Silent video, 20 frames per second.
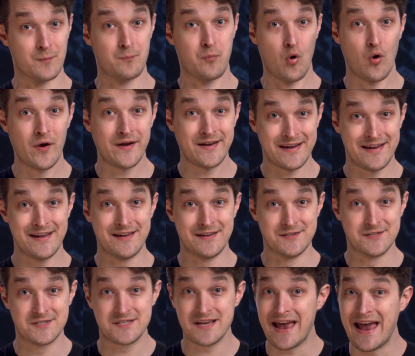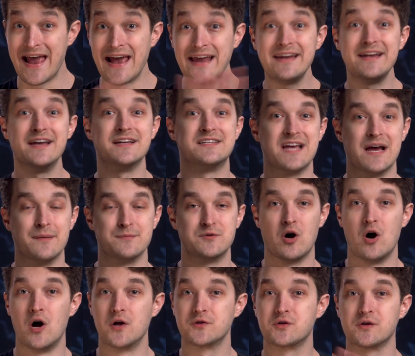The point is, any attempt
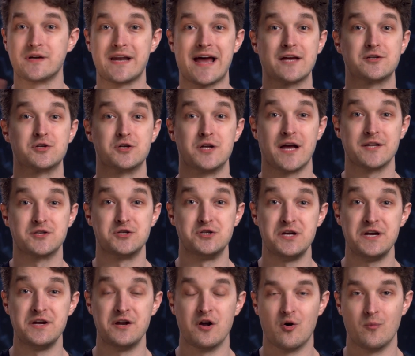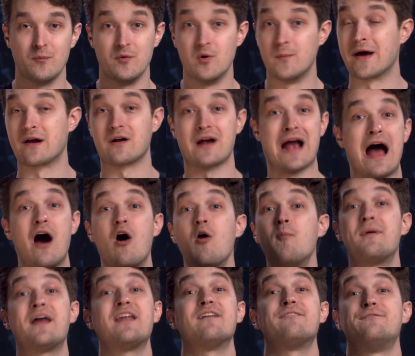to alter an astronaut's genome, no matter how
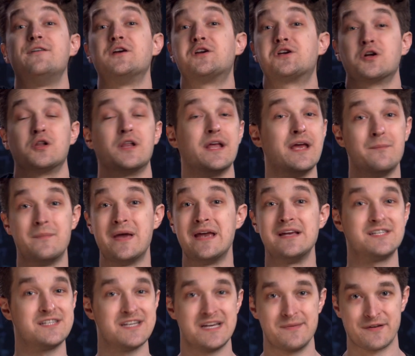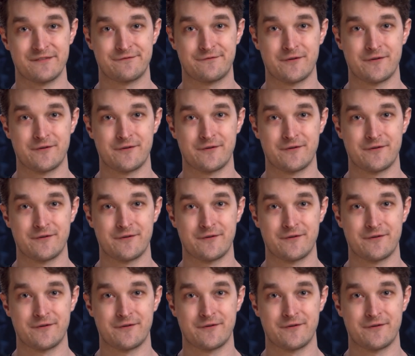beneficial it may seem at